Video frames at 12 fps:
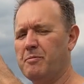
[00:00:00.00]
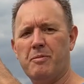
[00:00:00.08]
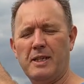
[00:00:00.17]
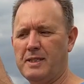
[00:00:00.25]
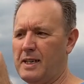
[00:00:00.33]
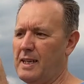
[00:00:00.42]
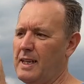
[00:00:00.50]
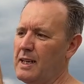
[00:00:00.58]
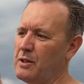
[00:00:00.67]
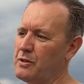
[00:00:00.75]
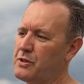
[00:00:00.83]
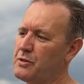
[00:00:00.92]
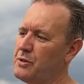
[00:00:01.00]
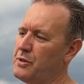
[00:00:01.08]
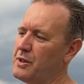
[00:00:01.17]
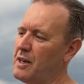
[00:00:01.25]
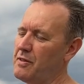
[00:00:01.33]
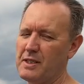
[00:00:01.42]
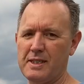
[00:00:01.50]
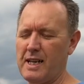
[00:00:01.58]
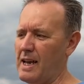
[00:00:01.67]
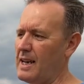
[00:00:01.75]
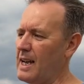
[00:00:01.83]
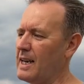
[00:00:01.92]
basically a little screwdriver
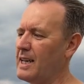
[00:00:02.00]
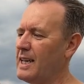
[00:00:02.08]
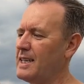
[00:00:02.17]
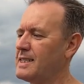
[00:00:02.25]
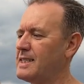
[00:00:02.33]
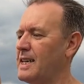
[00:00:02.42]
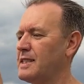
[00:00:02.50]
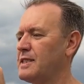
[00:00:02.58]
set, an Allen key set,